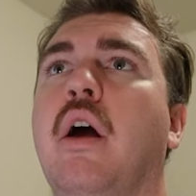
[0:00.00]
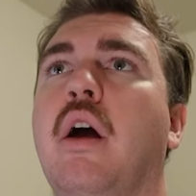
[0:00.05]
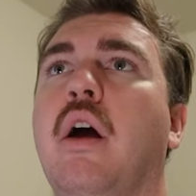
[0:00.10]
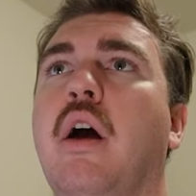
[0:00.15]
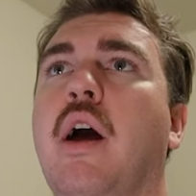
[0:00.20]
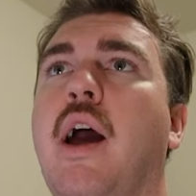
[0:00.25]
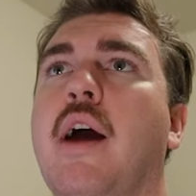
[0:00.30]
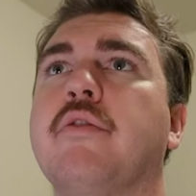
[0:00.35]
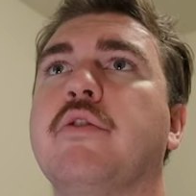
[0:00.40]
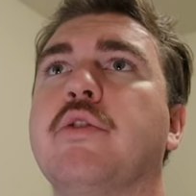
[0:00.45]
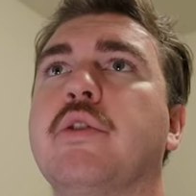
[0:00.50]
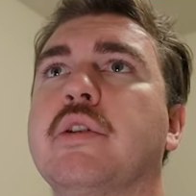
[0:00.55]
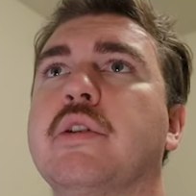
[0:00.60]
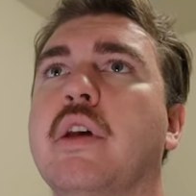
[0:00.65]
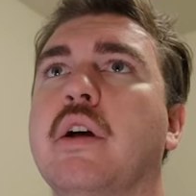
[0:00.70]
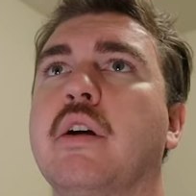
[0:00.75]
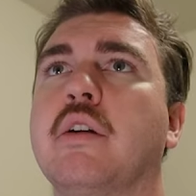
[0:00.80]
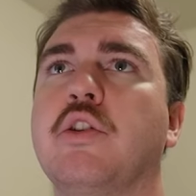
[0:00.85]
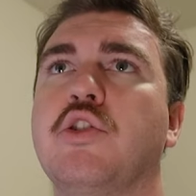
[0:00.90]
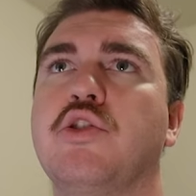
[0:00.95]
After a
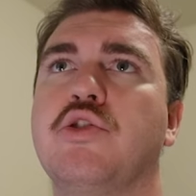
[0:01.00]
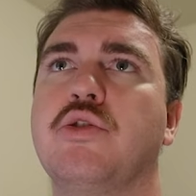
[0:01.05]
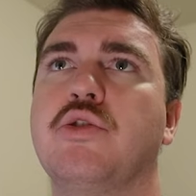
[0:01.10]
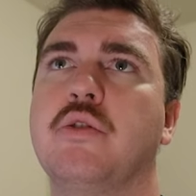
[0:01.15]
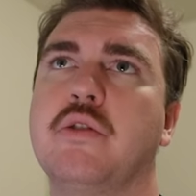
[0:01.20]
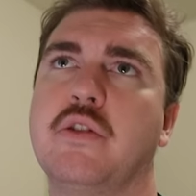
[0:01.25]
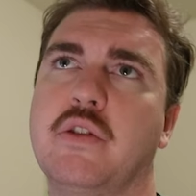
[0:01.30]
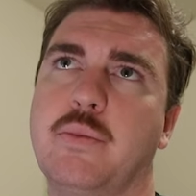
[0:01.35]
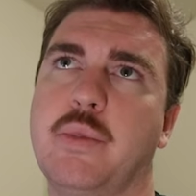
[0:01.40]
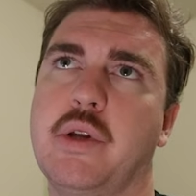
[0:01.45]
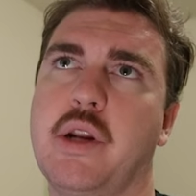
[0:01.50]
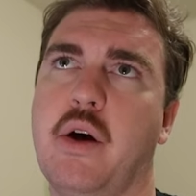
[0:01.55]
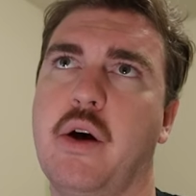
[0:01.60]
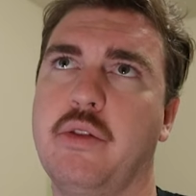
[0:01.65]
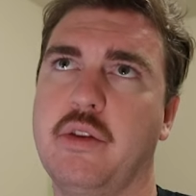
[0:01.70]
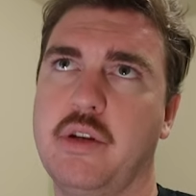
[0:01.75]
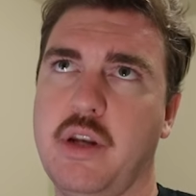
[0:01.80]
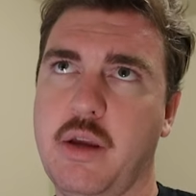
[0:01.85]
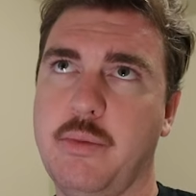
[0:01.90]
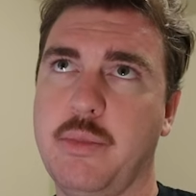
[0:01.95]
second, it should spit
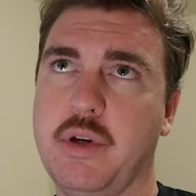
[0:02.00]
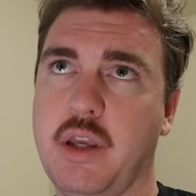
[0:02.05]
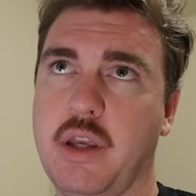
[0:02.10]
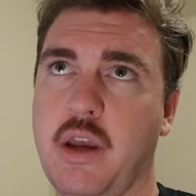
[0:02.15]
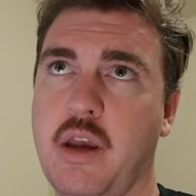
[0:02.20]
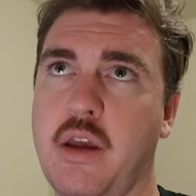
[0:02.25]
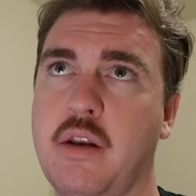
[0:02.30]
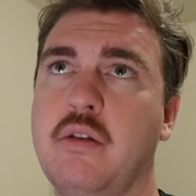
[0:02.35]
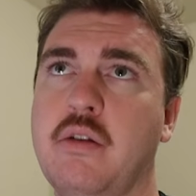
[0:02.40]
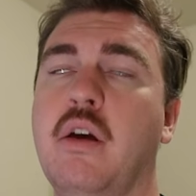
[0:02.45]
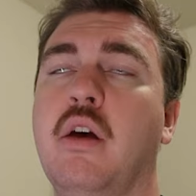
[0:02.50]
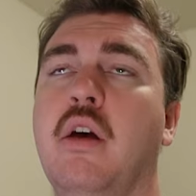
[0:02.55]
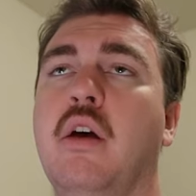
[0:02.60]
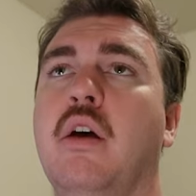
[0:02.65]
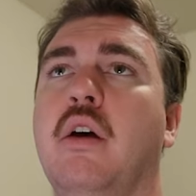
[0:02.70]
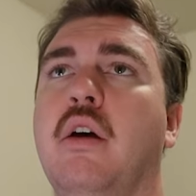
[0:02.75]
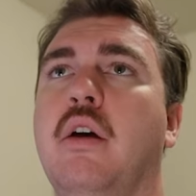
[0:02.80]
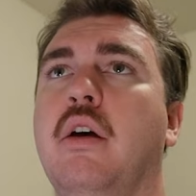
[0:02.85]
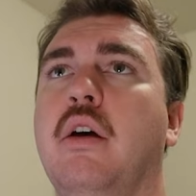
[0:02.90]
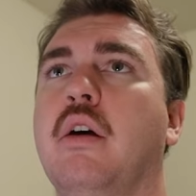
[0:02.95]
out the name again.
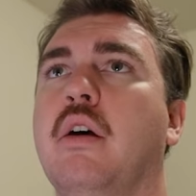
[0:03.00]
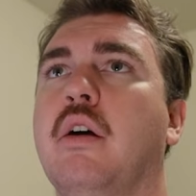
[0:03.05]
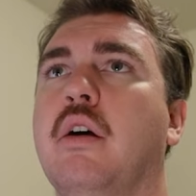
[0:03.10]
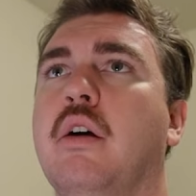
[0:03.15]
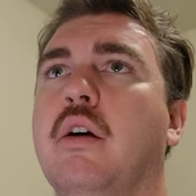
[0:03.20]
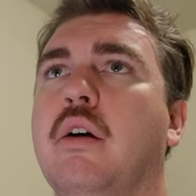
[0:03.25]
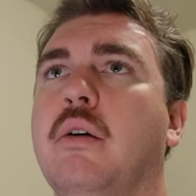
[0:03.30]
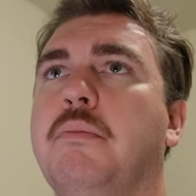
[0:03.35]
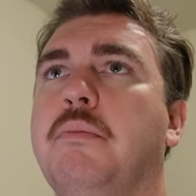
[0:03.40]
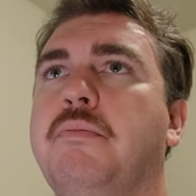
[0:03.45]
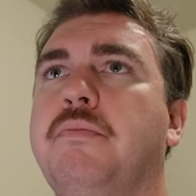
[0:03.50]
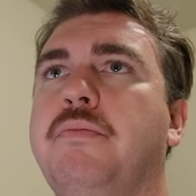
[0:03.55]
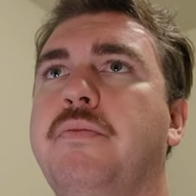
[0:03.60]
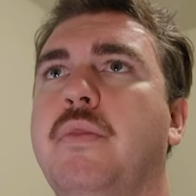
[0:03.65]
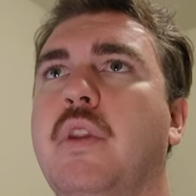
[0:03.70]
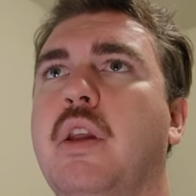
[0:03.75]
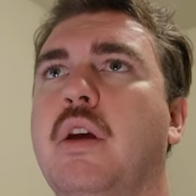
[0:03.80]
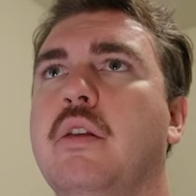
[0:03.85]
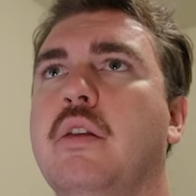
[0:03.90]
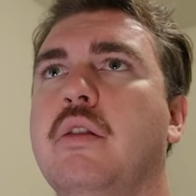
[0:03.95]

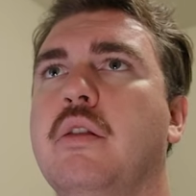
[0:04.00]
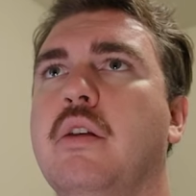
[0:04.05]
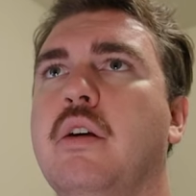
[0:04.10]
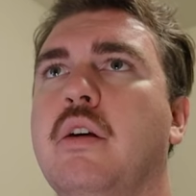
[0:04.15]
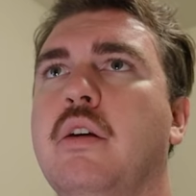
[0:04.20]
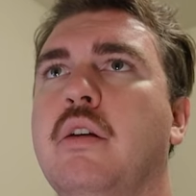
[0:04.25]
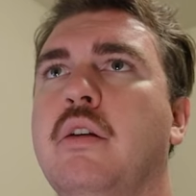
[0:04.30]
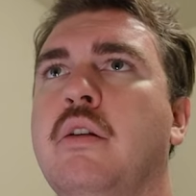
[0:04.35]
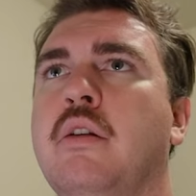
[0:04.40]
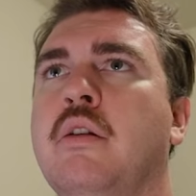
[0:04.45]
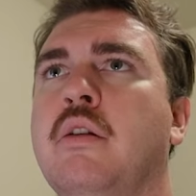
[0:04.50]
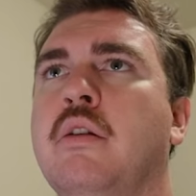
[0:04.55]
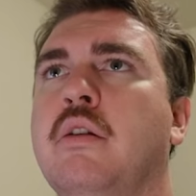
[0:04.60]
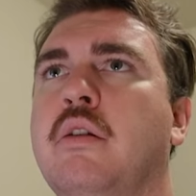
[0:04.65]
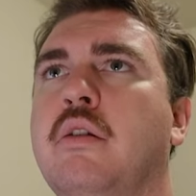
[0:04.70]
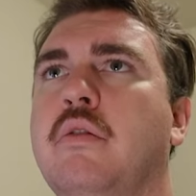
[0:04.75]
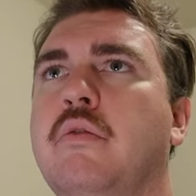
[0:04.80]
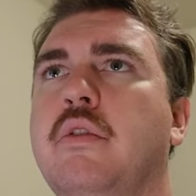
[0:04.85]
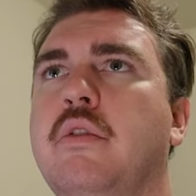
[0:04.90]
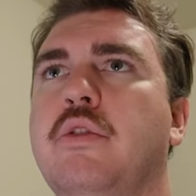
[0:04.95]
And then
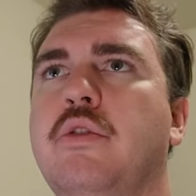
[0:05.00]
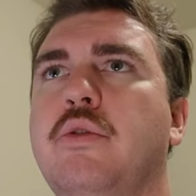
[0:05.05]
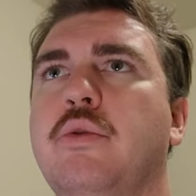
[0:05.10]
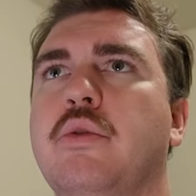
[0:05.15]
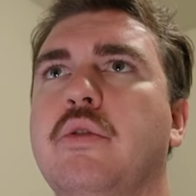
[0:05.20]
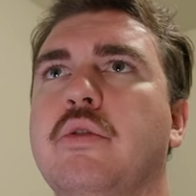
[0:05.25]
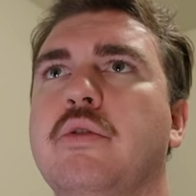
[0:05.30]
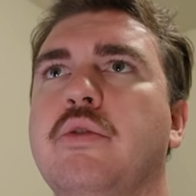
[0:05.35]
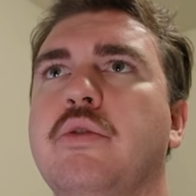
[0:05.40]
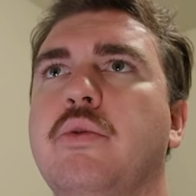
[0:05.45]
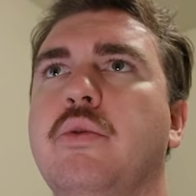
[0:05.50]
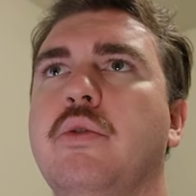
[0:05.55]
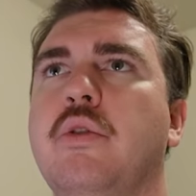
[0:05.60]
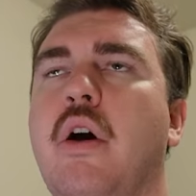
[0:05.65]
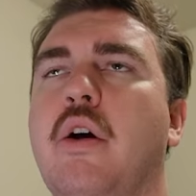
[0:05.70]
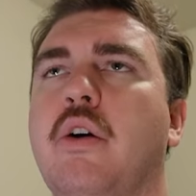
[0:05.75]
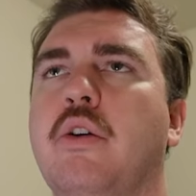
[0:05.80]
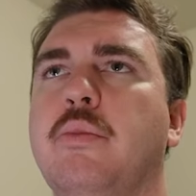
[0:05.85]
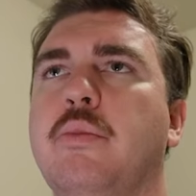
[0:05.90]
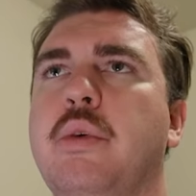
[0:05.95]
if you do a sudo
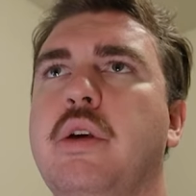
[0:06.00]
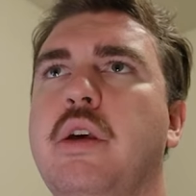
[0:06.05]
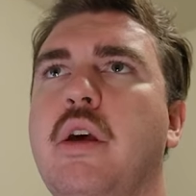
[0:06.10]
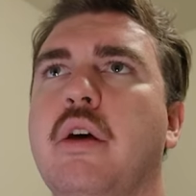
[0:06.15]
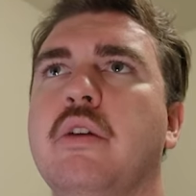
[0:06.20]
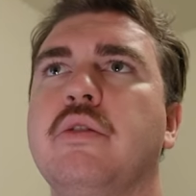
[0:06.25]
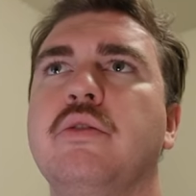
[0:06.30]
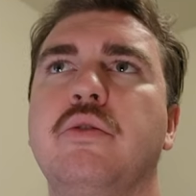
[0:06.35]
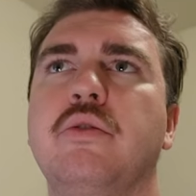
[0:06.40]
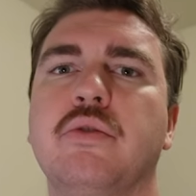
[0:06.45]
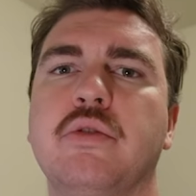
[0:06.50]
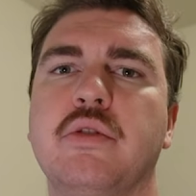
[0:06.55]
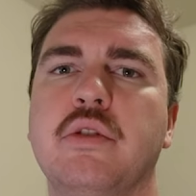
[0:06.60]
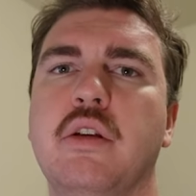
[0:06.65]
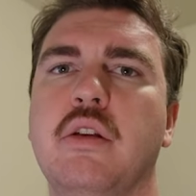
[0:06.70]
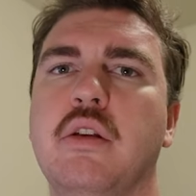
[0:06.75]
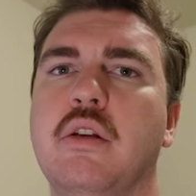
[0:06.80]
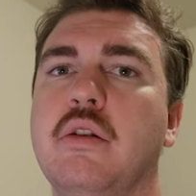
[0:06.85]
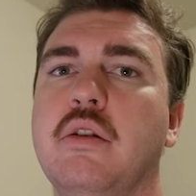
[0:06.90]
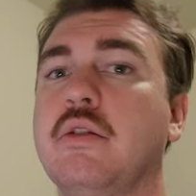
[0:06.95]
docker ps, you'll
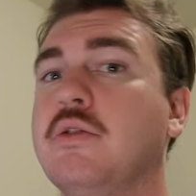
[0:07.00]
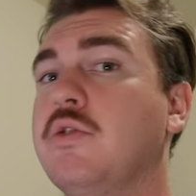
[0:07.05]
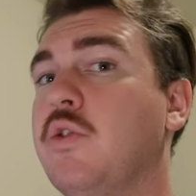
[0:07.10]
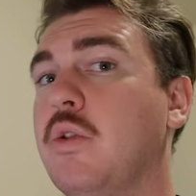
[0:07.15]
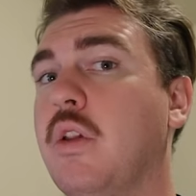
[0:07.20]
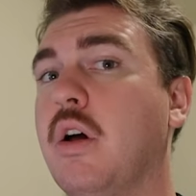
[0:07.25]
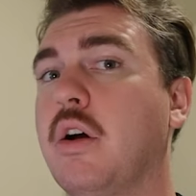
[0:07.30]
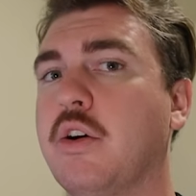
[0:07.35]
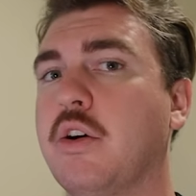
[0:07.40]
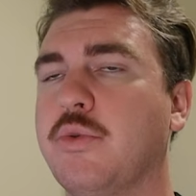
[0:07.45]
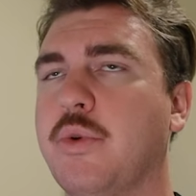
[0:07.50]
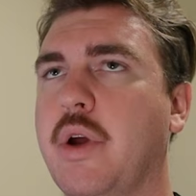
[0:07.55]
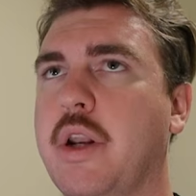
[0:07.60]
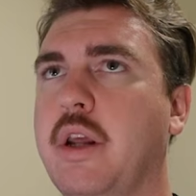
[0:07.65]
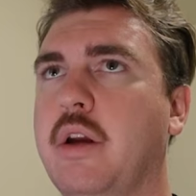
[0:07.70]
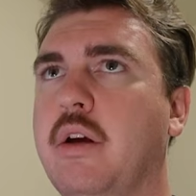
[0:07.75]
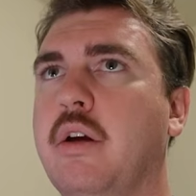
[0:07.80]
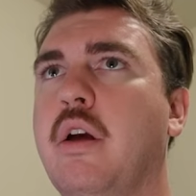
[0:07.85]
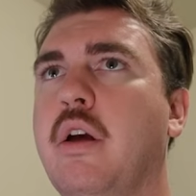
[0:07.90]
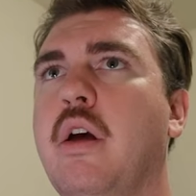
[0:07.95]
see that it's no longer running.